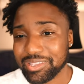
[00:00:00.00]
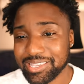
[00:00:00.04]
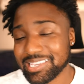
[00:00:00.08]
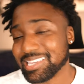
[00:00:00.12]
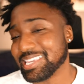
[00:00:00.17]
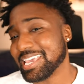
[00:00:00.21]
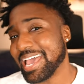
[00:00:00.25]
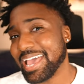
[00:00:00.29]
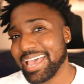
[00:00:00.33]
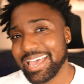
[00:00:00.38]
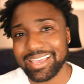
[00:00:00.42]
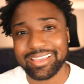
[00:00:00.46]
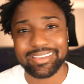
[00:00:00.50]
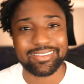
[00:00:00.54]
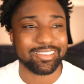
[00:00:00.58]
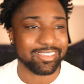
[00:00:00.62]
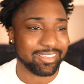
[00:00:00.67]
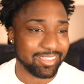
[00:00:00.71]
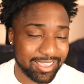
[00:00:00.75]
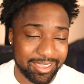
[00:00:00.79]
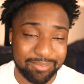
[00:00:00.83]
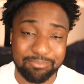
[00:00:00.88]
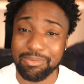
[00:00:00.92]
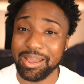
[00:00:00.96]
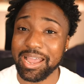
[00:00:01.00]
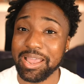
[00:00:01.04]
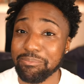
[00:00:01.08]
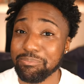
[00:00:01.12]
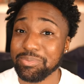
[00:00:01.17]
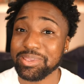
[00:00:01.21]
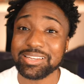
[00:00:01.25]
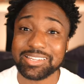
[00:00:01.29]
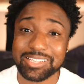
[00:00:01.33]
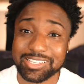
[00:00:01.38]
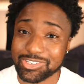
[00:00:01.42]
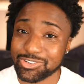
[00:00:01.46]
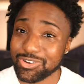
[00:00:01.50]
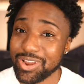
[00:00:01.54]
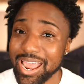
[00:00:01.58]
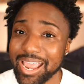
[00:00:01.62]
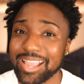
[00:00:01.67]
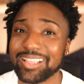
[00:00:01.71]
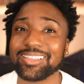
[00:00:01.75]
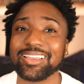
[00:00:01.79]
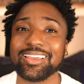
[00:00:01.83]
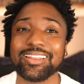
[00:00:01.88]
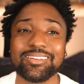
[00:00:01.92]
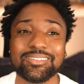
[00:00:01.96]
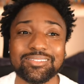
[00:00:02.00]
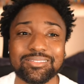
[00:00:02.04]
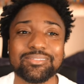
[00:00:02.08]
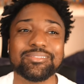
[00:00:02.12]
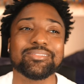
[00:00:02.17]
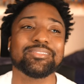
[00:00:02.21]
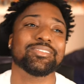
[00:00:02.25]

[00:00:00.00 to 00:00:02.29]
yeah, it might be distracting